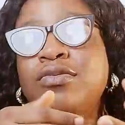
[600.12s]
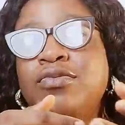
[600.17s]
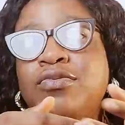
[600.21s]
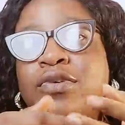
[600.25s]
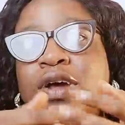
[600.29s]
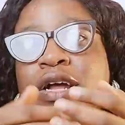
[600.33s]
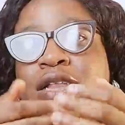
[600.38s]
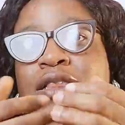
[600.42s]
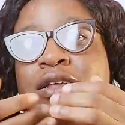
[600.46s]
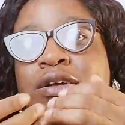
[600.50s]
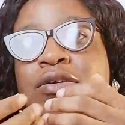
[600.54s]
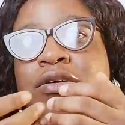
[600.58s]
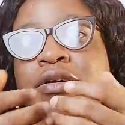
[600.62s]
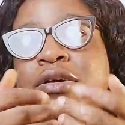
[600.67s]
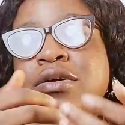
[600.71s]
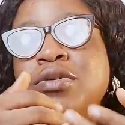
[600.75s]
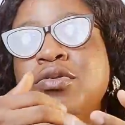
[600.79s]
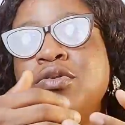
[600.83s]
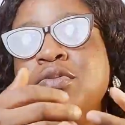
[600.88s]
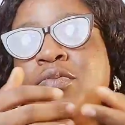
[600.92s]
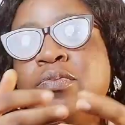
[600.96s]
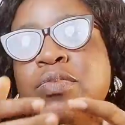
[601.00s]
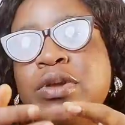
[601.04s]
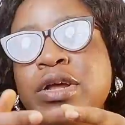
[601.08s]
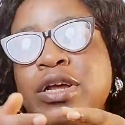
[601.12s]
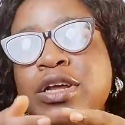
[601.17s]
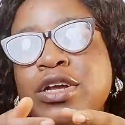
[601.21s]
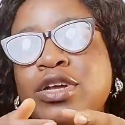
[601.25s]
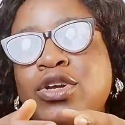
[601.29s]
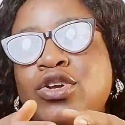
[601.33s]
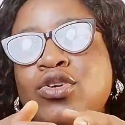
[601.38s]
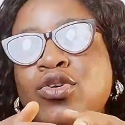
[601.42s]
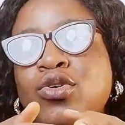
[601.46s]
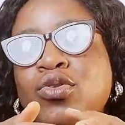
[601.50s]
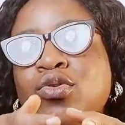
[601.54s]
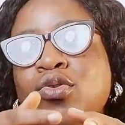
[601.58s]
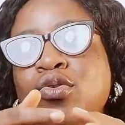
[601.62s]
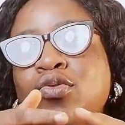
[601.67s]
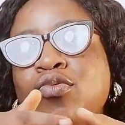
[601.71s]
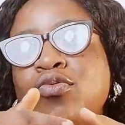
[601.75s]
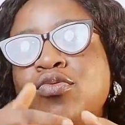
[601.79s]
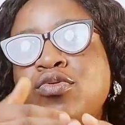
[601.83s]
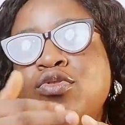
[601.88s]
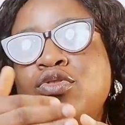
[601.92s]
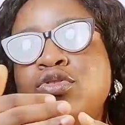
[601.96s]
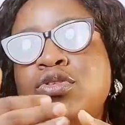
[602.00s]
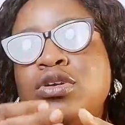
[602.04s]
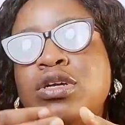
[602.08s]
effect or legal implication
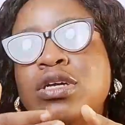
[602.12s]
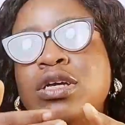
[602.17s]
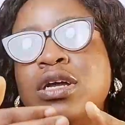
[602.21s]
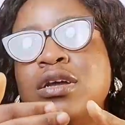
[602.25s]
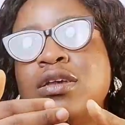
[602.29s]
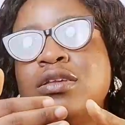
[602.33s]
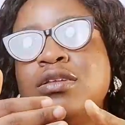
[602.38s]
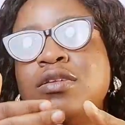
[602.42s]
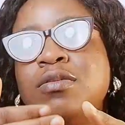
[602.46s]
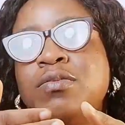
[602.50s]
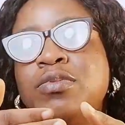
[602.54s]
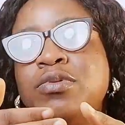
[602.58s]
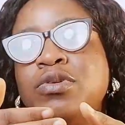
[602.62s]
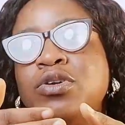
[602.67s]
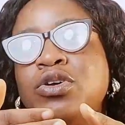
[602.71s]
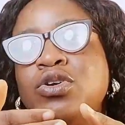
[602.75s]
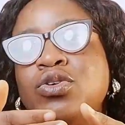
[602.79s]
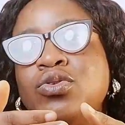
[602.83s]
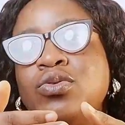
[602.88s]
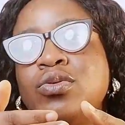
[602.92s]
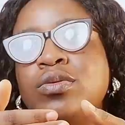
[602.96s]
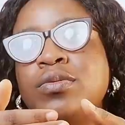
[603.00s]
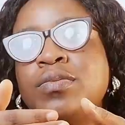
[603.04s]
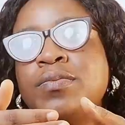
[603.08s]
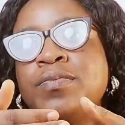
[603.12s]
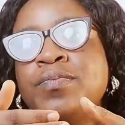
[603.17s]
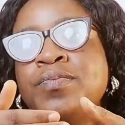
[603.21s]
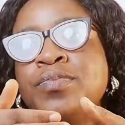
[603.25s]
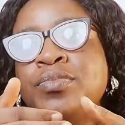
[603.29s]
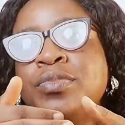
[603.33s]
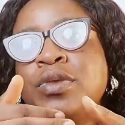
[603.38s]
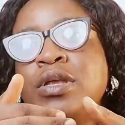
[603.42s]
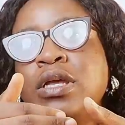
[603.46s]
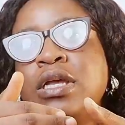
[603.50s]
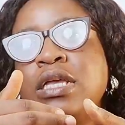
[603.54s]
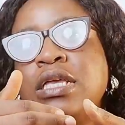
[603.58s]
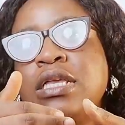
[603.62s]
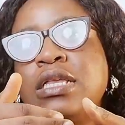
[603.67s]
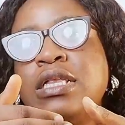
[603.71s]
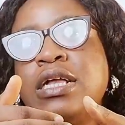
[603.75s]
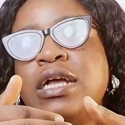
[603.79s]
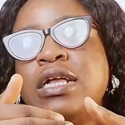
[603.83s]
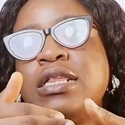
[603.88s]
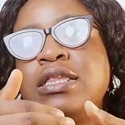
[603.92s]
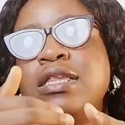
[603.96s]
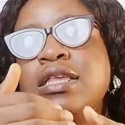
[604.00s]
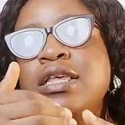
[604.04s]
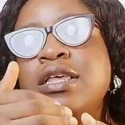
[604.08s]
of judicial separation is
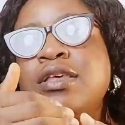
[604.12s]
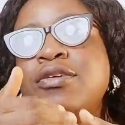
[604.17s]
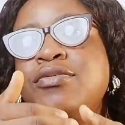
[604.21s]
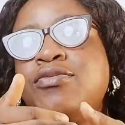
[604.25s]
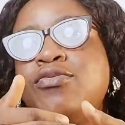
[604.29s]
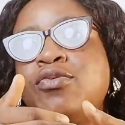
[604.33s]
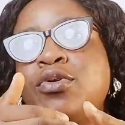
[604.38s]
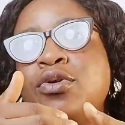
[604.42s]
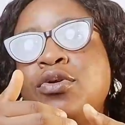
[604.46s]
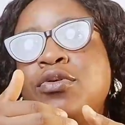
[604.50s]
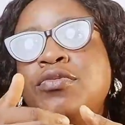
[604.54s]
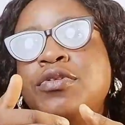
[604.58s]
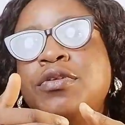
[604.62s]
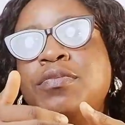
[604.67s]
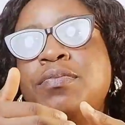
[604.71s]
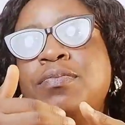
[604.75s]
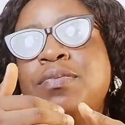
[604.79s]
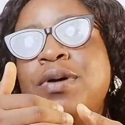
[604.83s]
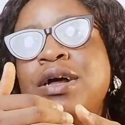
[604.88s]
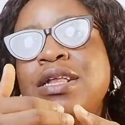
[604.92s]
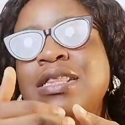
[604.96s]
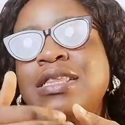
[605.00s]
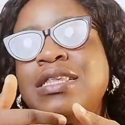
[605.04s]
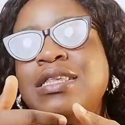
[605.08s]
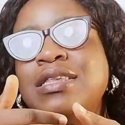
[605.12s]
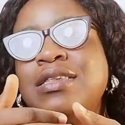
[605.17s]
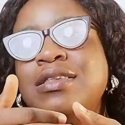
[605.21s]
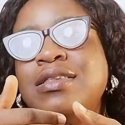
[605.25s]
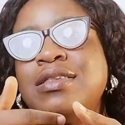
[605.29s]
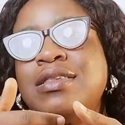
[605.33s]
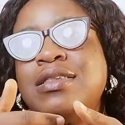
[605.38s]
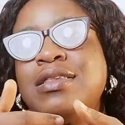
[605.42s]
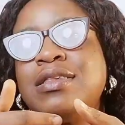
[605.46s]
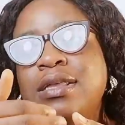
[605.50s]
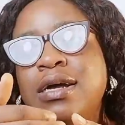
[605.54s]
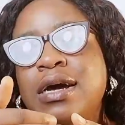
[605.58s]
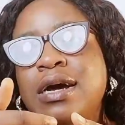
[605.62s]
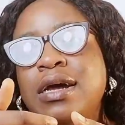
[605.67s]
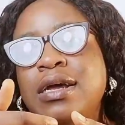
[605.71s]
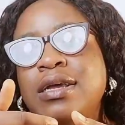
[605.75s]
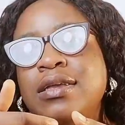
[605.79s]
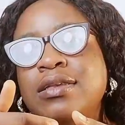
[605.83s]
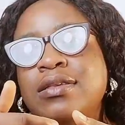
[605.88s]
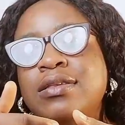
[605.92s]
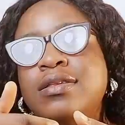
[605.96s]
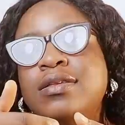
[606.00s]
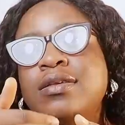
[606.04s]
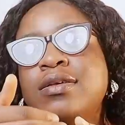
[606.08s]
that if one of the parties
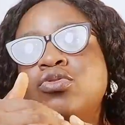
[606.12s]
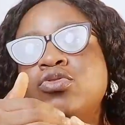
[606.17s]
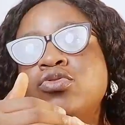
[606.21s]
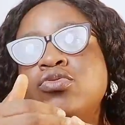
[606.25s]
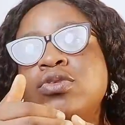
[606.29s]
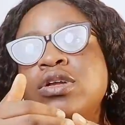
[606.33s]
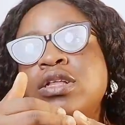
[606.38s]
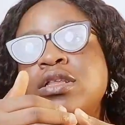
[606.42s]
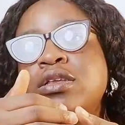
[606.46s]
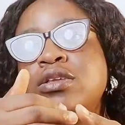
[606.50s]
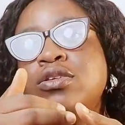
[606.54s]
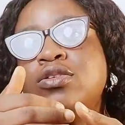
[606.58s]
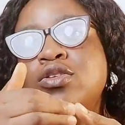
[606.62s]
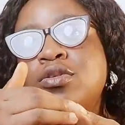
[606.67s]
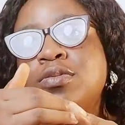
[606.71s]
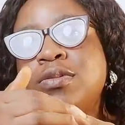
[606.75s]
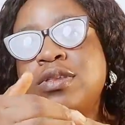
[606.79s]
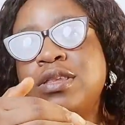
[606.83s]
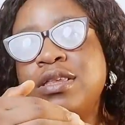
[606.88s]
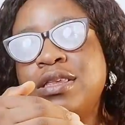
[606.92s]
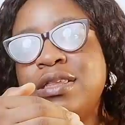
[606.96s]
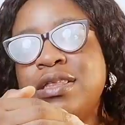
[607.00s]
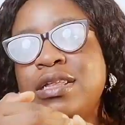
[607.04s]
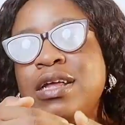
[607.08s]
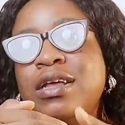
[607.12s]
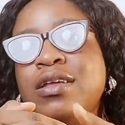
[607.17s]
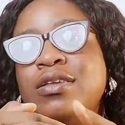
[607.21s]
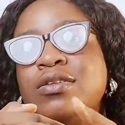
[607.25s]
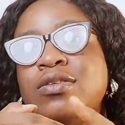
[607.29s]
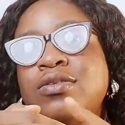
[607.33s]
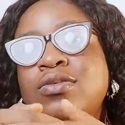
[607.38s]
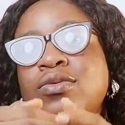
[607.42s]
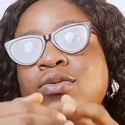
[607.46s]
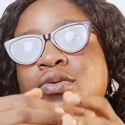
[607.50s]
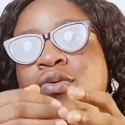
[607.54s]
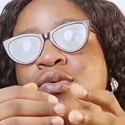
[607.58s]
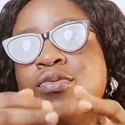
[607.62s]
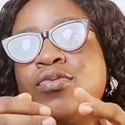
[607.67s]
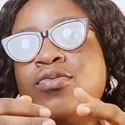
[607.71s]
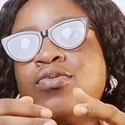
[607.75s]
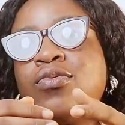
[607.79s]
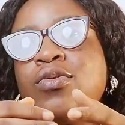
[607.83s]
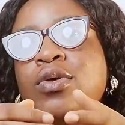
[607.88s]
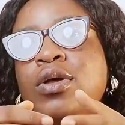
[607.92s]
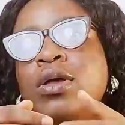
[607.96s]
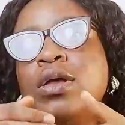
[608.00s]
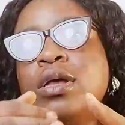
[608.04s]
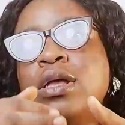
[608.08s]
dies during the subsistence
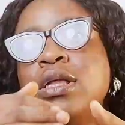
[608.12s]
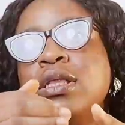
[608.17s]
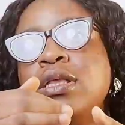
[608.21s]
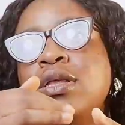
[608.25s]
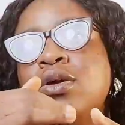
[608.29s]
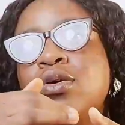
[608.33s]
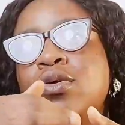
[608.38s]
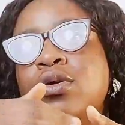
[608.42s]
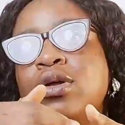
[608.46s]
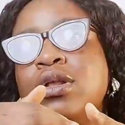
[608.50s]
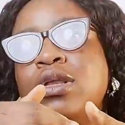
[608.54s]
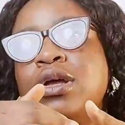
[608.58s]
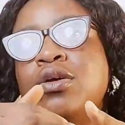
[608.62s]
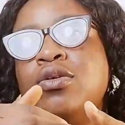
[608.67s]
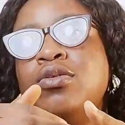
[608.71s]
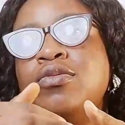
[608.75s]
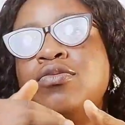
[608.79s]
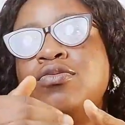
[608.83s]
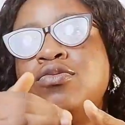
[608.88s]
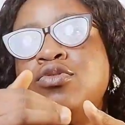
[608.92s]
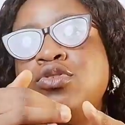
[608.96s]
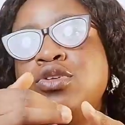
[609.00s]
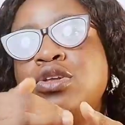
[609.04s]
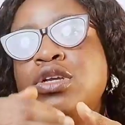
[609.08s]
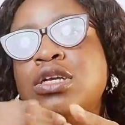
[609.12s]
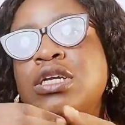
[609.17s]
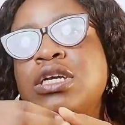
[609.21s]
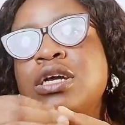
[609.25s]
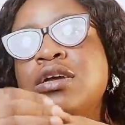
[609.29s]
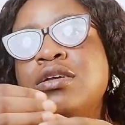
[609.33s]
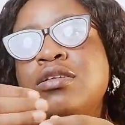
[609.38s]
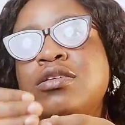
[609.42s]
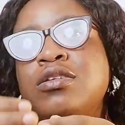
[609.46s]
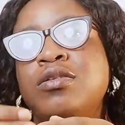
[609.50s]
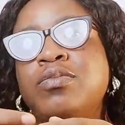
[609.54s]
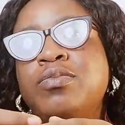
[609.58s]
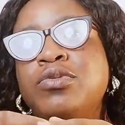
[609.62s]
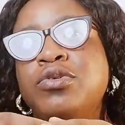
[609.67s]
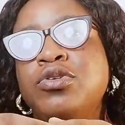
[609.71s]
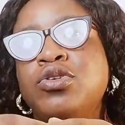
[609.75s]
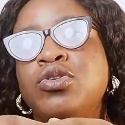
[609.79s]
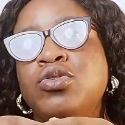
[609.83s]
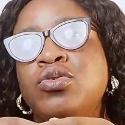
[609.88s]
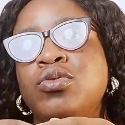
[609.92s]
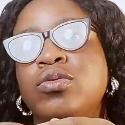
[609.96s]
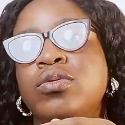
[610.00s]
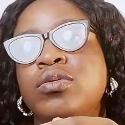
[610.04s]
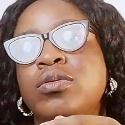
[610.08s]
of the order of judicial
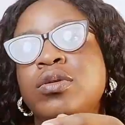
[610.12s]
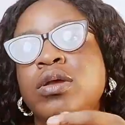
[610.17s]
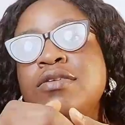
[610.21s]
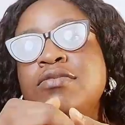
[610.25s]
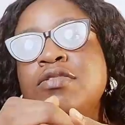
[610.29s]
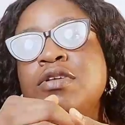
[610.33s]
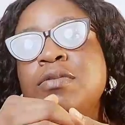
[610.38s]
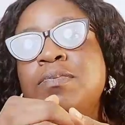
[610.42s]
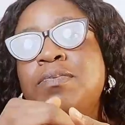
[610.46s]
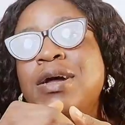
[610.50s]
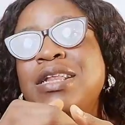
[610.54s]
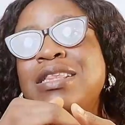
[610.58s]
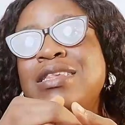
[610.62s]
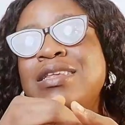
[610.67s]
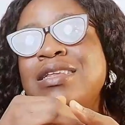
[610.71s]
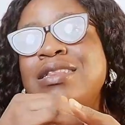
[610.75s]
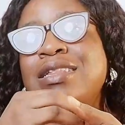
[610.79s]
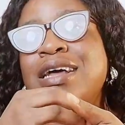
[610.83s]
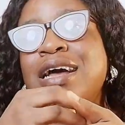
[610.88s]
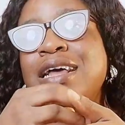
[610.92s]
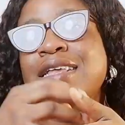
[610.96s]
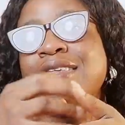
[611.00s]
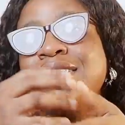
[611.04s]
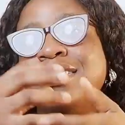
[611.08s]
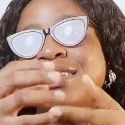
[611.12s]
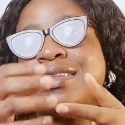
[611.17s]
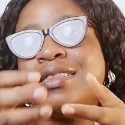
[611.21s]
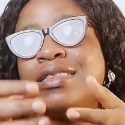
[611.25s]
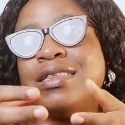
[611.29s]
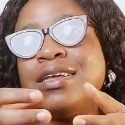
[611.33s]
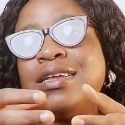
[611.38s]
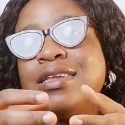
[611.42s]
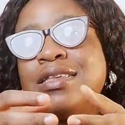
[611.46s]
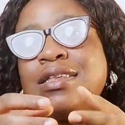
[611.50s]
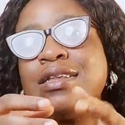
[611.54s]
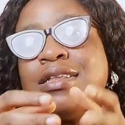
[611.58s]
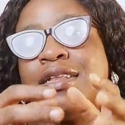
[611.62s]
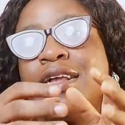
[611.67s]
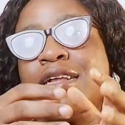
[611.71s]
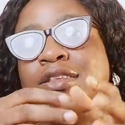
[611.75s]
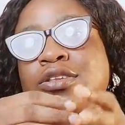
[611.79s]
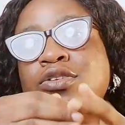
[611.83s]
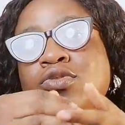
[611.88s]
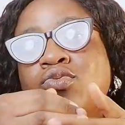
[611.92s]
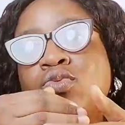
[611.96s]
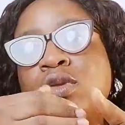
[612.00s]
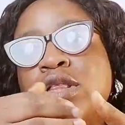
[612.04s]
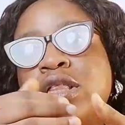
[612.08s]
separation, if the party dies intestate,
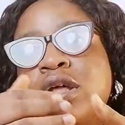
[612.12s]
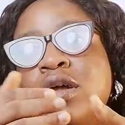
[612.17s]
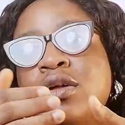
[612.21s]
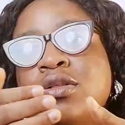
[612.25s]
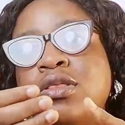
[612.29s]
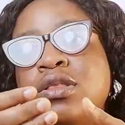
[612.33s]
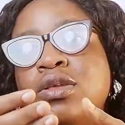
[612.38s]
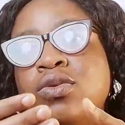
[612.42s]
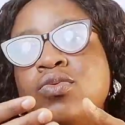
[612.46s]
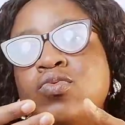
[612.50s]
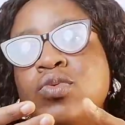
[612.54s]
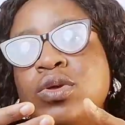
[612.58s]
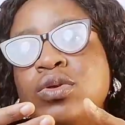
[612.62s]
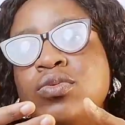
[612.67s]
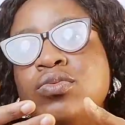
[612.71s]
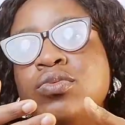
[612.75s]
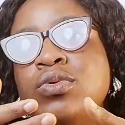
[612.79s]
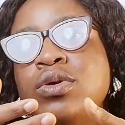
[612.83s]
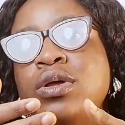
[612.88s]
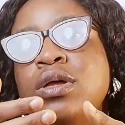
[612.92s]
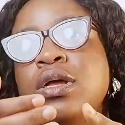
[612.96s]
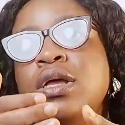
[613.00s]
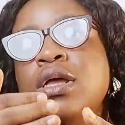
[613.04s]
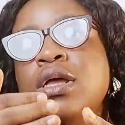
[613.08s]
that is without a will,